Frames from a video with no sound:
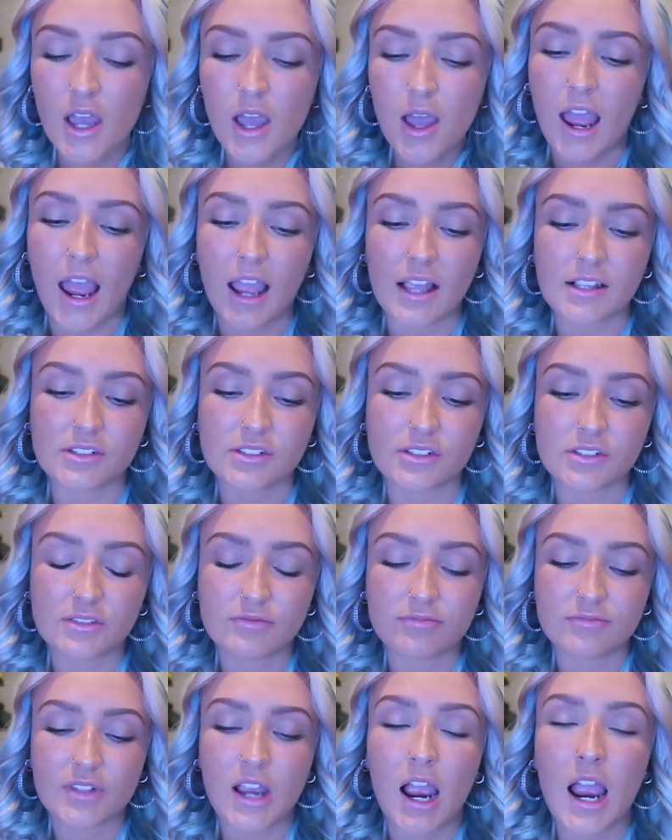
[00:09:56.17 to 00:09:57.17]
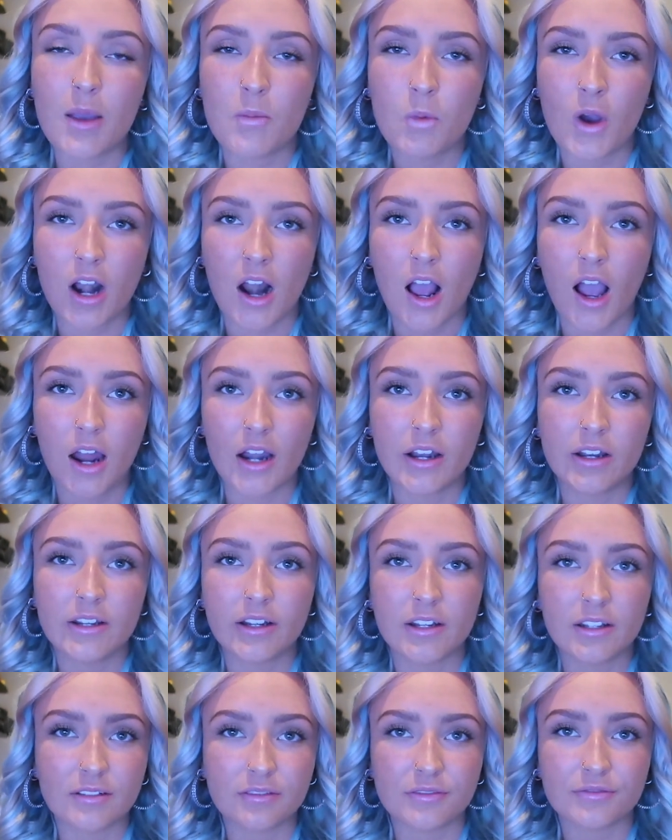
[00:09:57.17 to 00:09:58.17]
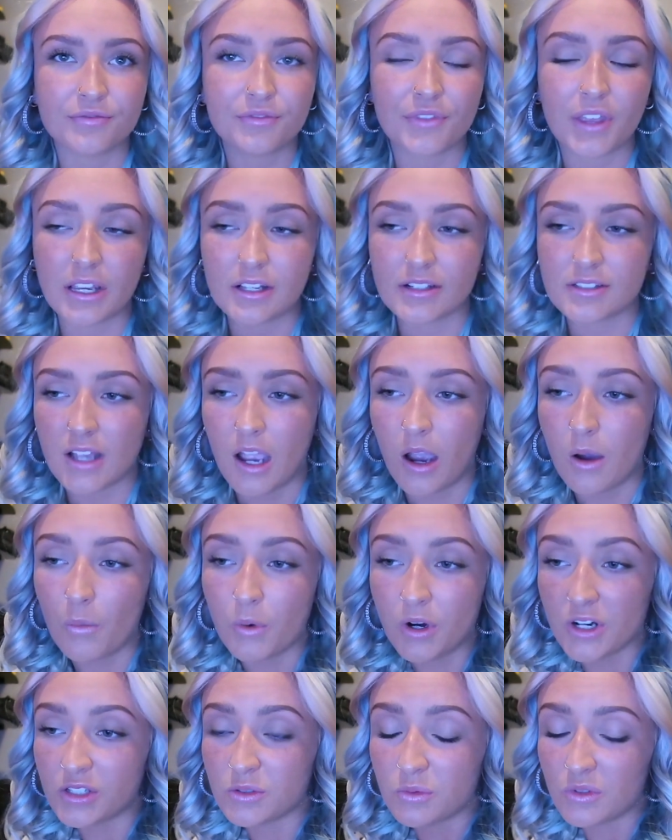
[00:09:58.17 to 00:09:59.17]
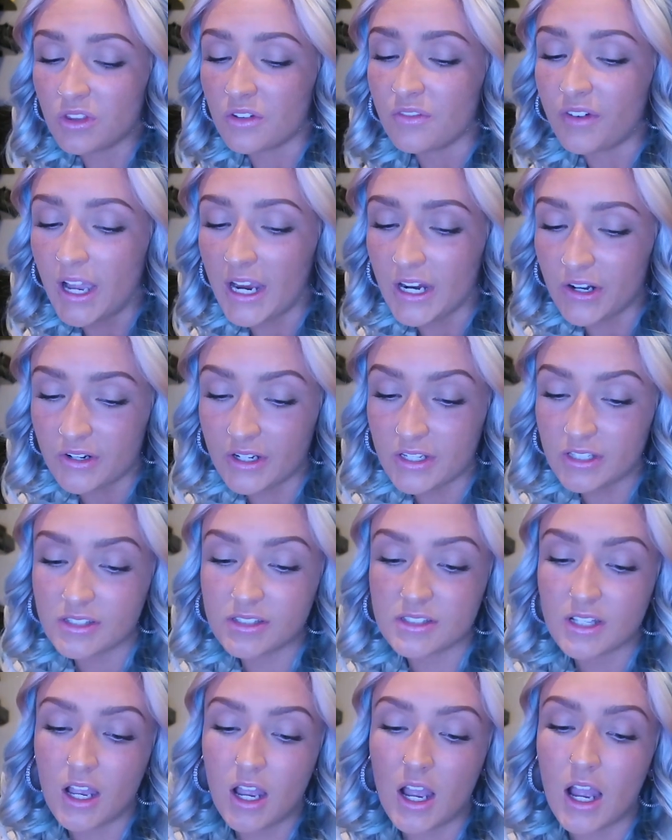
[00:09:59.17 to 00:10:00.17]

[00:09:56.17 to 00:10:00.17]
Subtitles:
As time went on and things got worse with the virus,